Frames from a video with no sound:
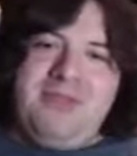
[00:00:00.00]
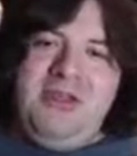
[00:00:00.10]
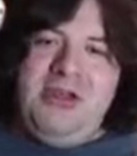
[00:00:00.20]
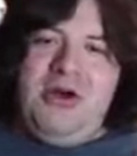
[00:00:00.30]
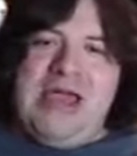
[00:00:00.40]

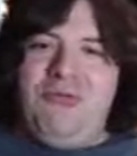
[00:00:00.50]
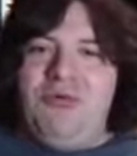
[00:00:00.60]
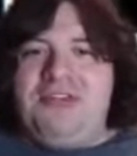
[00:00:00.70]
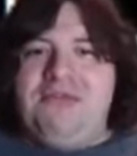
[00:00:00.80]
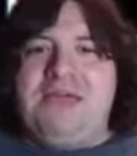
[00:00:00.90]
you know
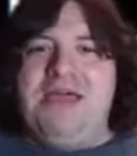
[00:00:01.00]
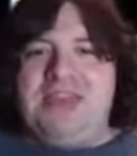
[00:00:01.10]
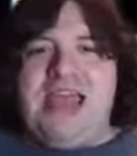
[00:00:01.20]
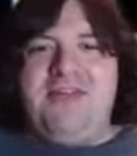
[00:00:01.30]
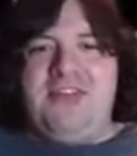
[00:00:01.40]
will sometimes
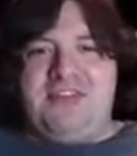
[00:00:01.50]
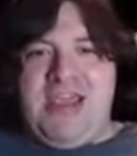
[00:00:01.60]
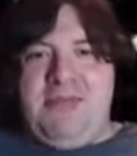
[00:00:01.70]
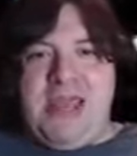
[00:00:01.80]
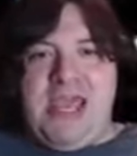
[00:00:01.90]
have the
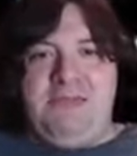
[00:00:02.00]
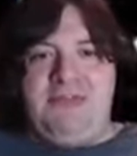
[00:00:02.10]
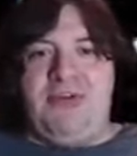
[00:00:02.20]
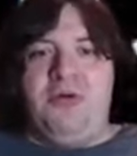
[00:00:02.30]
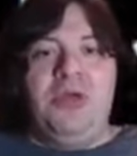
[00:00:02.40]
same name
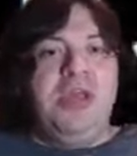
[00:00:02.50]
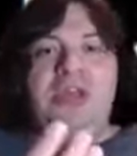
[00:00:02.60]
so